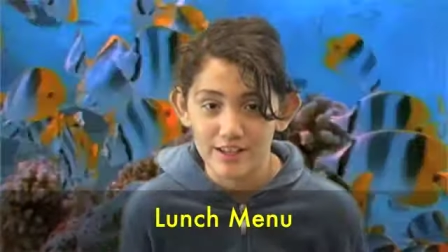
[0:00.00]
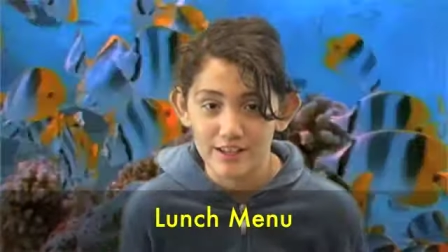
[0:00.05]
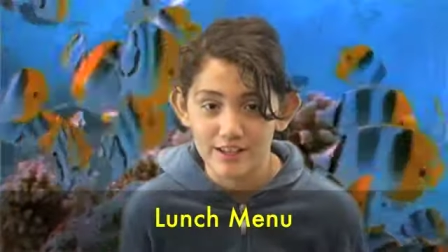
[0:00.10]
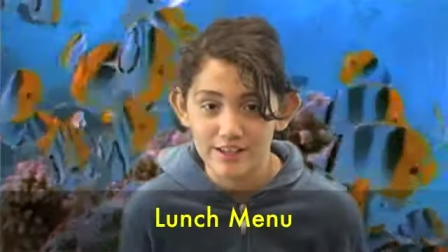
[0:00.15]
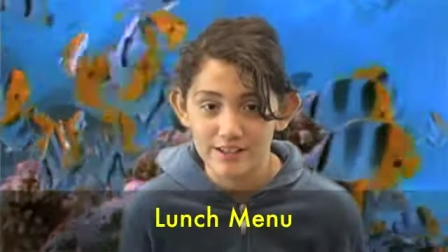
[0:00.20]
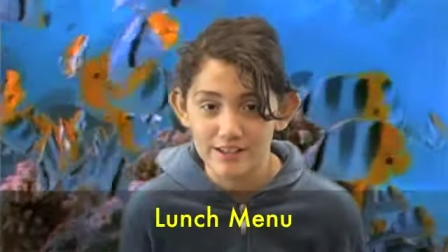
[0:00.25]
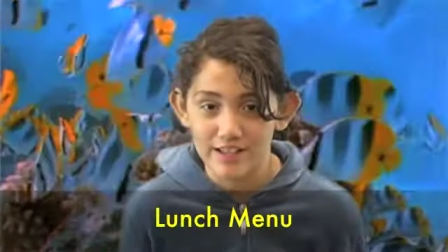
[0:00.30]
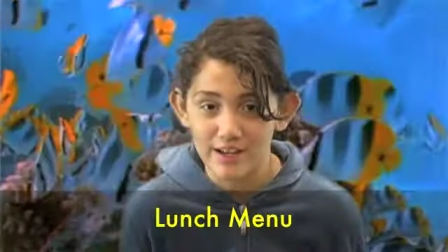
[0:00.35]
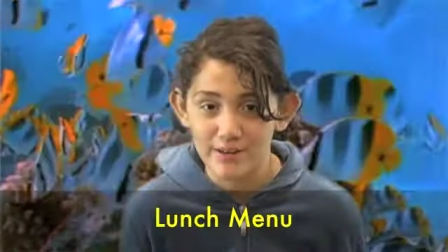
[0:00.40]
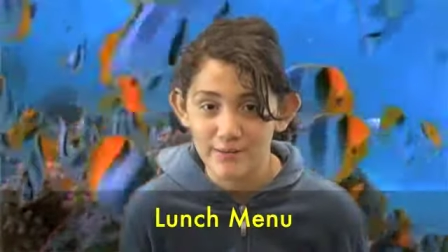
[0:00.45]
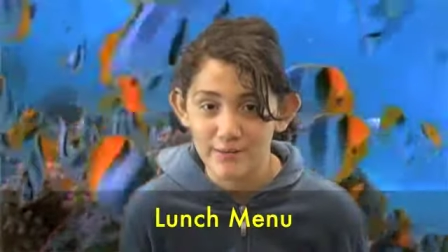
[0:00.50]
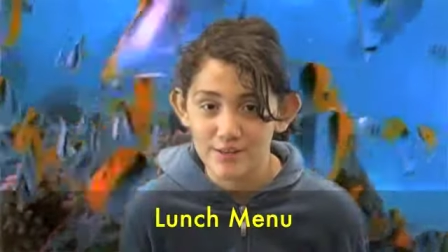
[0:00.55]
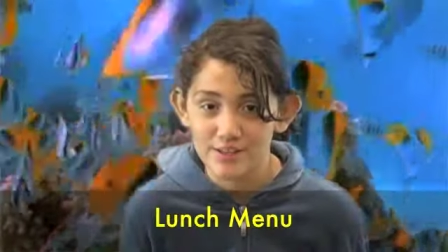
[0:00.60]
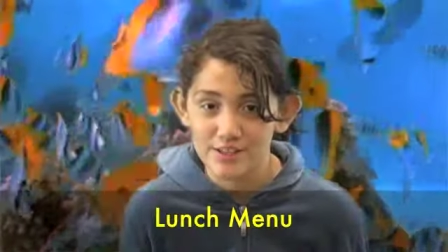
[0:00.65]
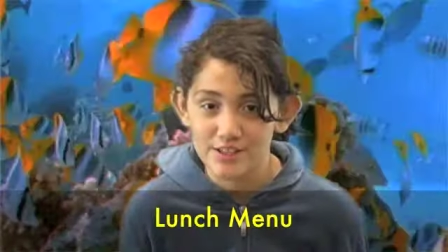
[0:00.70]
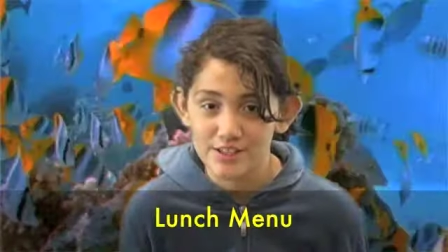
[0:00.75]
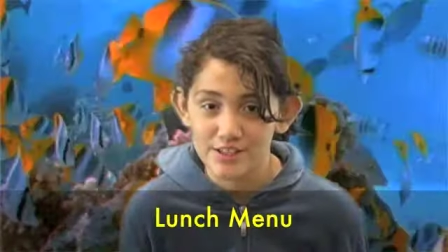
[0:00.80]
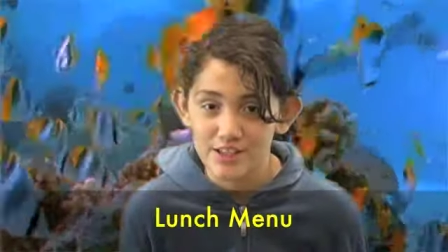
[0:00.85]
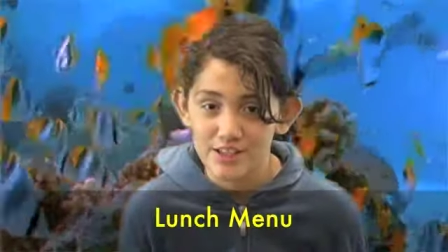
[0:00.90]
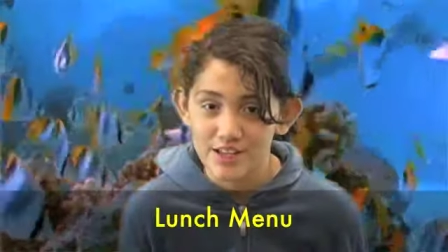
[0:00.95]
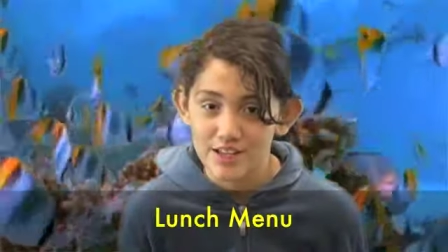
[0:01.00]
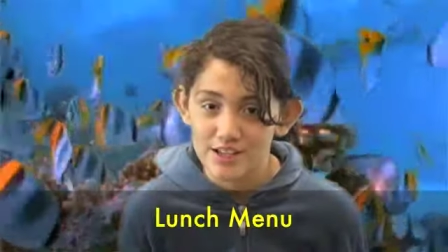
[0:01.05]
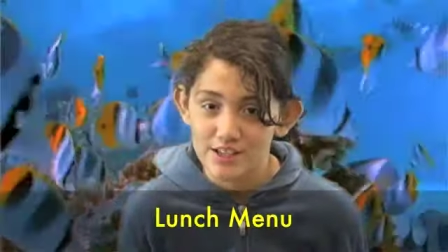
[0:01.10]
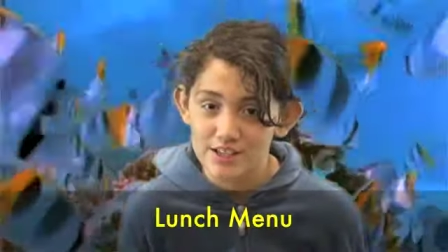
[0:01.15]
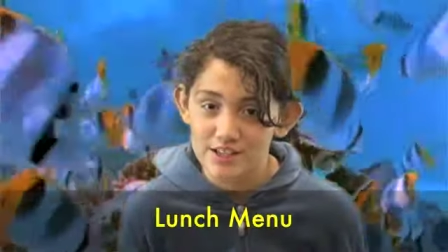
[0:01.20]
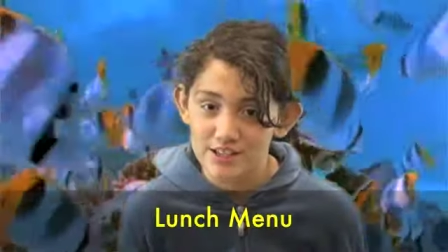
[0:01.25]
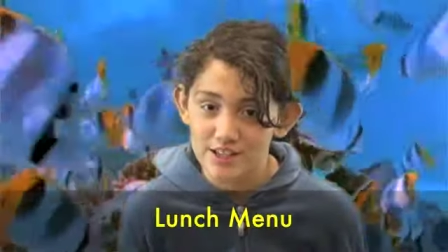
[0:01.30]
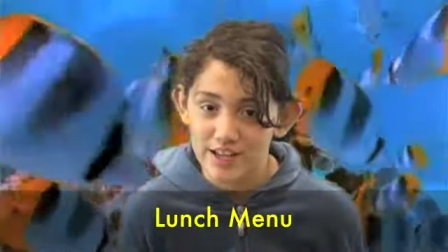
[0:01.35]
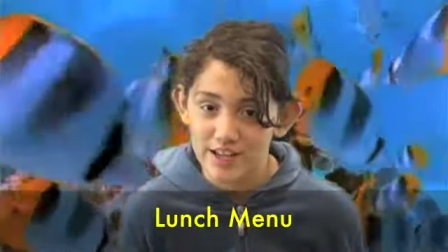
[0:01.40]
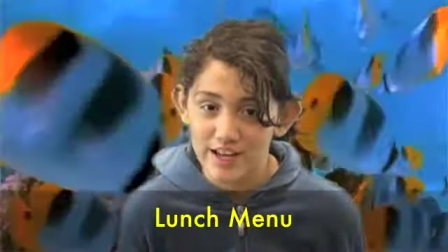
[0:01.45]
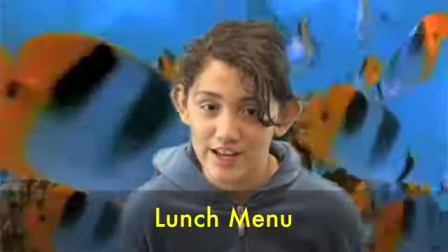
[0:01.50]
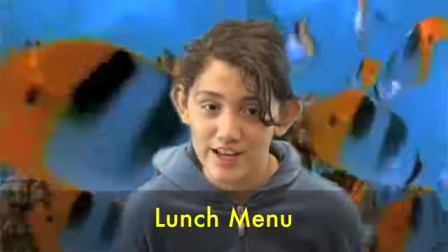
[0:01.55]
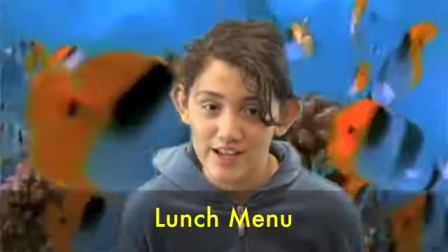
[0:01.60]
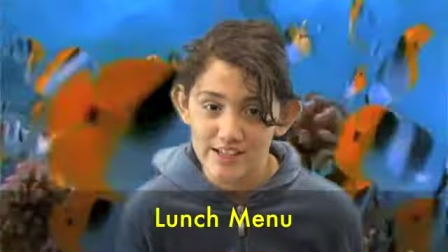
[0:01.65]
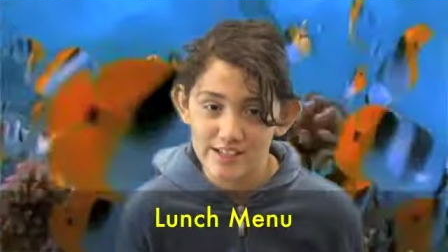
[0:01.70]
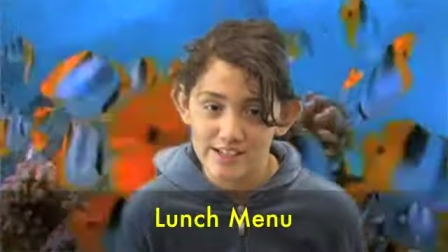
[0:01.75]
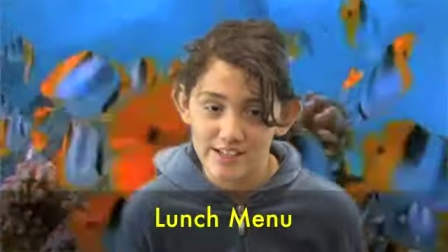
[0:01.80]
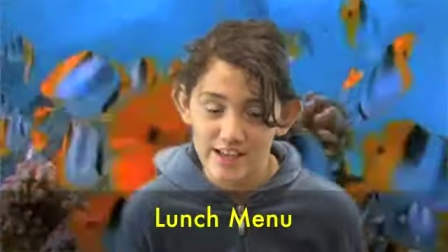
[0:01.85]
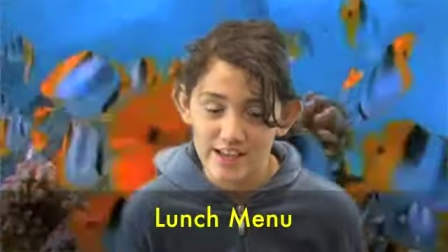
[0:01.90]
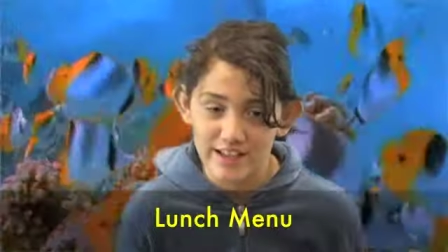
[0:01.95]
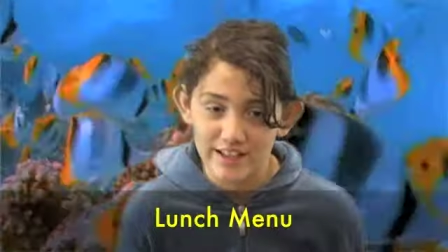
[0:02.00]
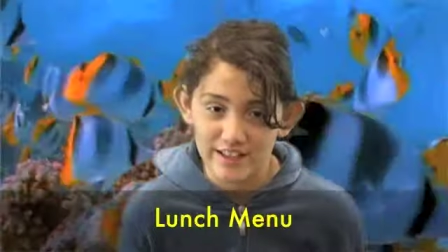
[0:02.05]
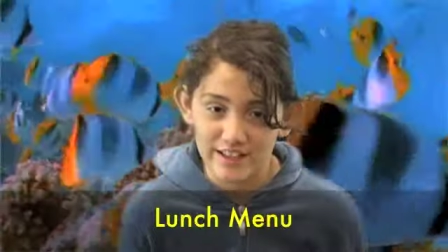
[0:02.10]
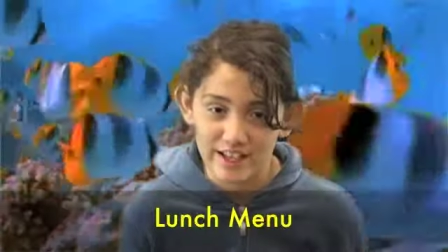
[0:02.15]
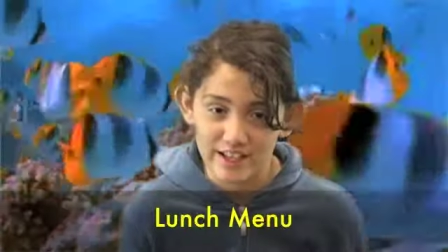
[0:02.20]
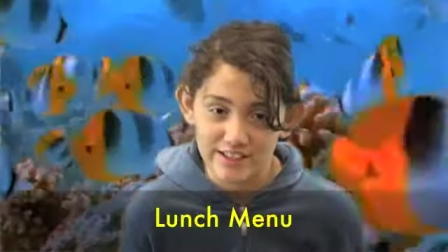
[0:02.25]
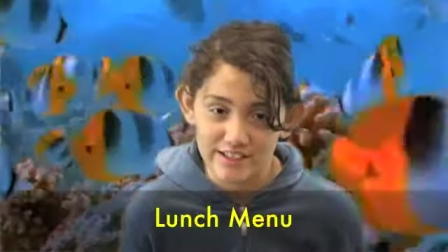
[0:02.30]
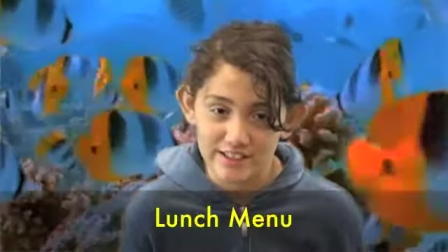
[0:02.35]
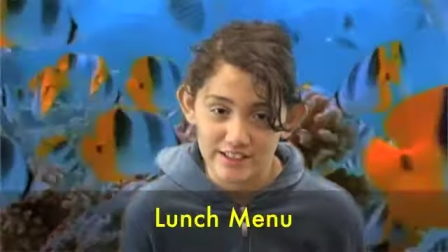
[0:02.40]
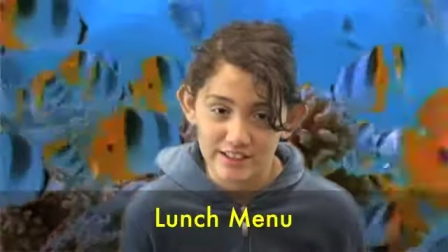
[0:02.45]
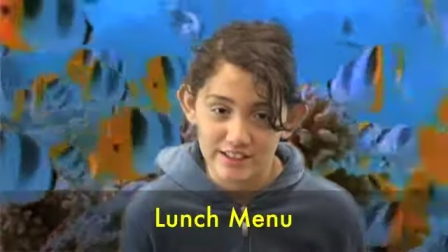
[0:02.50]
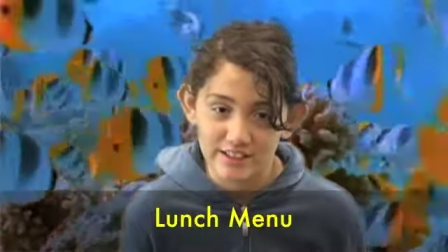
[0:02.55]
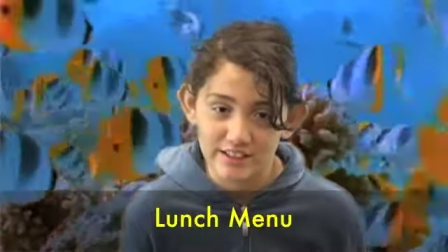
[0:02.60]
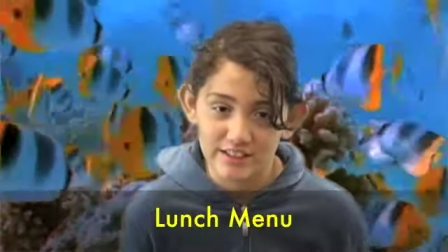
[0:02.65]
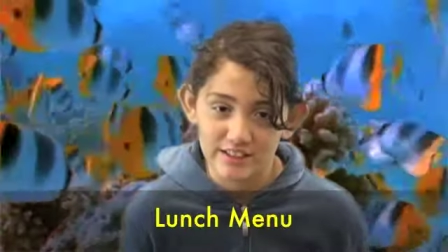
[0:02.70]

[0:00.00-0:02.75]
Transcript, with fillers: The sandwich today is a classic.